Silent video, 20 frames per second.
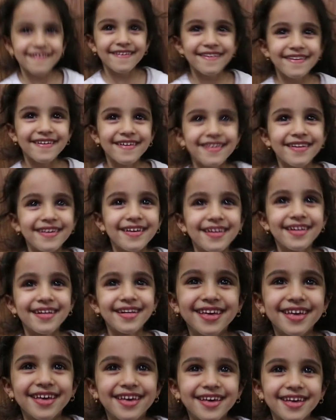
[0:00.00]
can I tell you something?
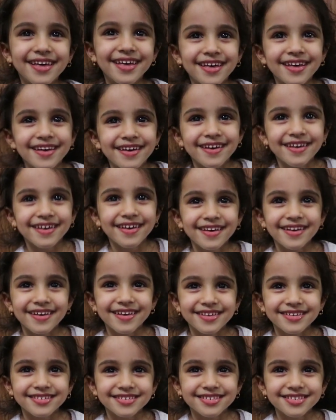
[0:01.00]
Do you know that you're my
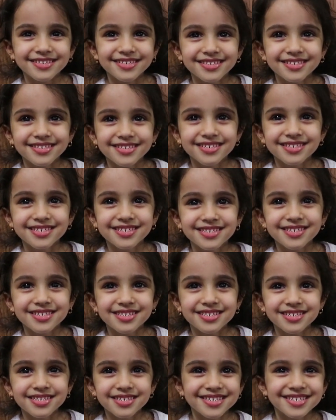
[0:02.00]
favorite,
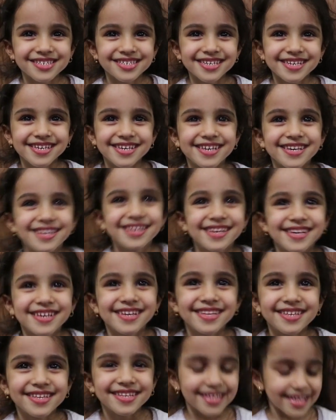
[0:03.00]
favorite? Like, you're seriously my
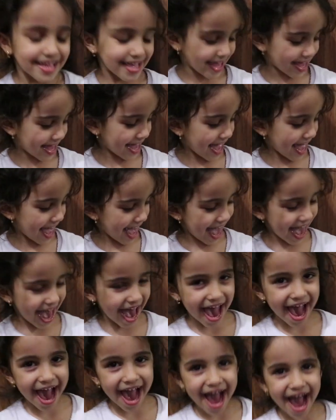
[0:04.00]
favorite. Seriously.
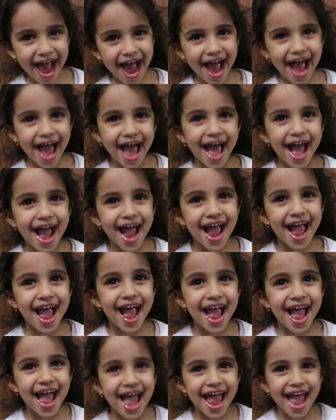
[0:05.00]
I love you so
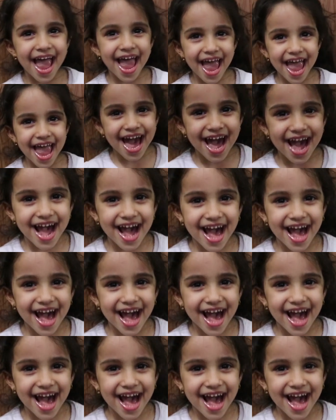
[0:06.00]
much.